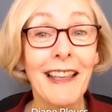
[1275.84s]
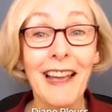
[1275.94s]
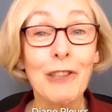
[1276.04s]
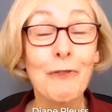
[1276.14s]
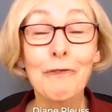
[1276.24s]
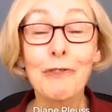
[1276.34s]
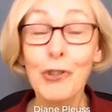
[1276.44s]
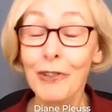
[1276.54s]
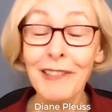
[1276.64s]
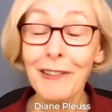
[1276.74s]
uh, you
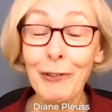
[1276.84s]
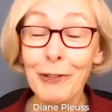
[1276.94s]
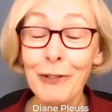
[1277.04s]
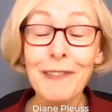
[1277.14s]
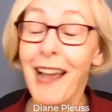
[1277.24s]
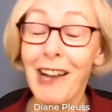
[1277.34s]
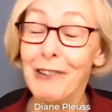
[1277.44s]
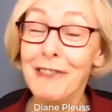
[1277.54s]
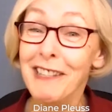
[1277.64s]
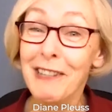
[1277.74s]
shouldn't serve
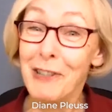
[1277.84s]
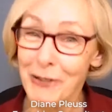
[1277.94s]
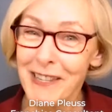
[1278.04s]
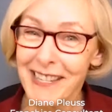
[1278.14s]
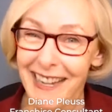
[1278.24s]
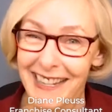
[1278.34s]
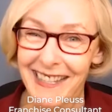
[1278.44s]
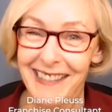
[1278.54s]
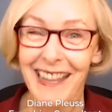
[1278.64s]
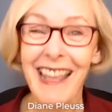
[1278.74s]
tacos on
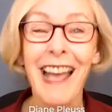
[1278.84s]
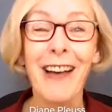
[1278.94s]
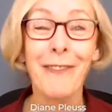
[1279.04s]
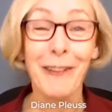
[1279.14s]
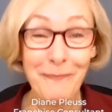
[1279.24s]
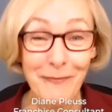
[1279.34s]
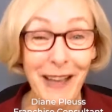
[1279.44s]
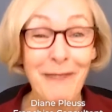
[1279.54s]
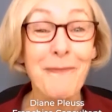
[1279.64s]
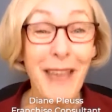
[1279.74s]
Tuesdays. They have a,
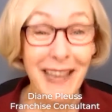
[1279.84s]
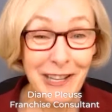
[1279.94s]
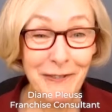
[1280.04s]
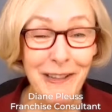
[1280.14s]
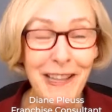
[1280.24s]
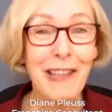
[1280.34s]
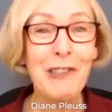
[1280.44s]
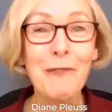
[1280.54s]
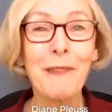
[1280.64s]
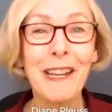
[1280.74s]
a menu.
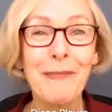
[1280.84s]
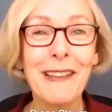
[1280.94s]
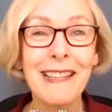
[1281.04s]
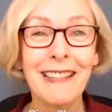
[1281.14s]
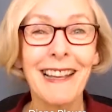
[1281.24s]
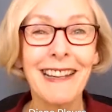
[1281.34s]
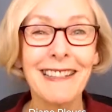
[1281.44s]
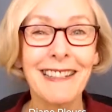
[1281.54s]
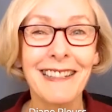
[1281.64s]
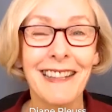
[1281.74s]
You might be
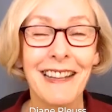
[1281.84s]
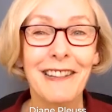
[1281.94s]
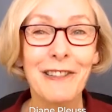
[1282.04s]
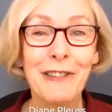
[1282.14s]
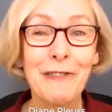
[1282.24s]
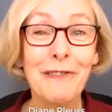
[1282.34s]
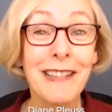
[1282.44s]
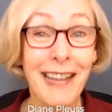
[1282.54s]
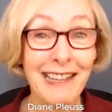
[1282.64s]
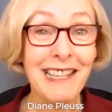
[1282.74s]
selected to
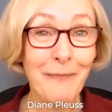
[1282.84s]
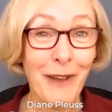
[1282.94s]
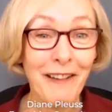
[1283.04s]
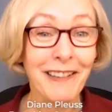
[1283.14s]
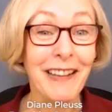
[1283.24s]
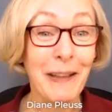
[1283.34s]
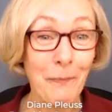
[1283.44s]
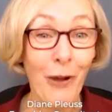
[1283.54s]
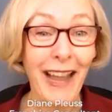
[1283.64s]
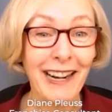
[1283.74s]
test market a
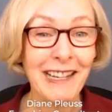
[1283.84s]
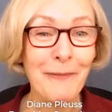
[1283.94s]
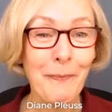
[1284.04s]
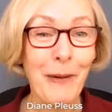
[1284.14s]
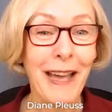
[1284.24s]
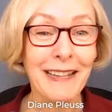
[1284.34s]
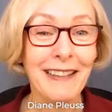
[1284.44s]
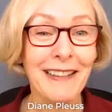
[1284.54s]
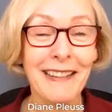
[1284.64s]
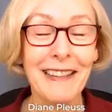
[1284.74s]
product, but
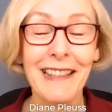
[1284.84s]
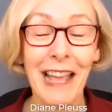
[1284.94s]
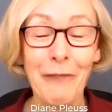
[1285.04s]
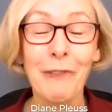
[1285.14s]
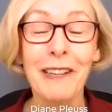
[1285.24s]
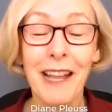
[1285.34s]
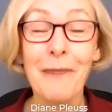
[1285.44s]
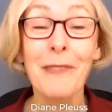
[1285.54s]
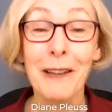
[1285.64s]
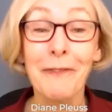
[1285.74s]
that would
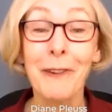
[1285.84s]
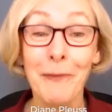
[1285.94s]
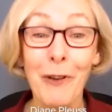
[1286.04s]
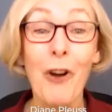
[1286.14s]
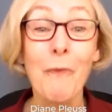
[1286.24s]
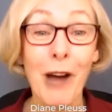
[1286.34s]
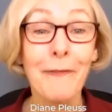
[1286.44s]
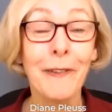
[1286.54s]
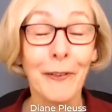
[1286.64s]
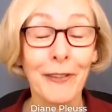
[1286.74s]
come then from the home
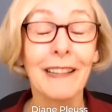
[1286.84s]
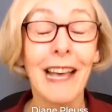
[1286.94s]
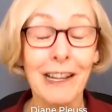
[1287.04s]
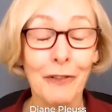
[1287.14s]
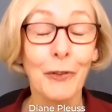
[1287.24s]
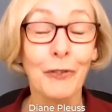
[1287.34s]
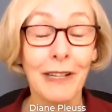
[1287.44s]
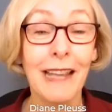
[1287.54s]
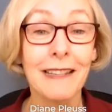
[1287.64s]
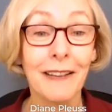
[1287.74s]
office. And a lot of those
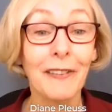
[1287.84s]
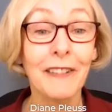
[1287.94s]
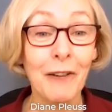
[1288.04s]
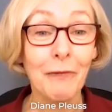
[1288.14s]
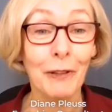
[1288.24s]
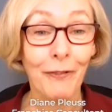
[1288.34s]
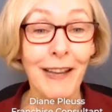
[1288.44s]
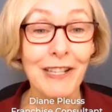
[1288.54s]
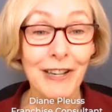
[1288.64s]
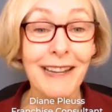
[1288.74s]
good ideas start with
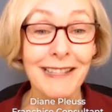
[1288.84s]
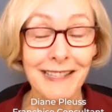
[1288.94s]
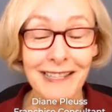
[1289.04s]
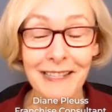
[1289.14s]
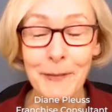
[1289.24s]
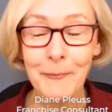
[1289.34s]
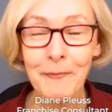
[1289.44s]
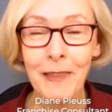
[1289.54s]
franchisees,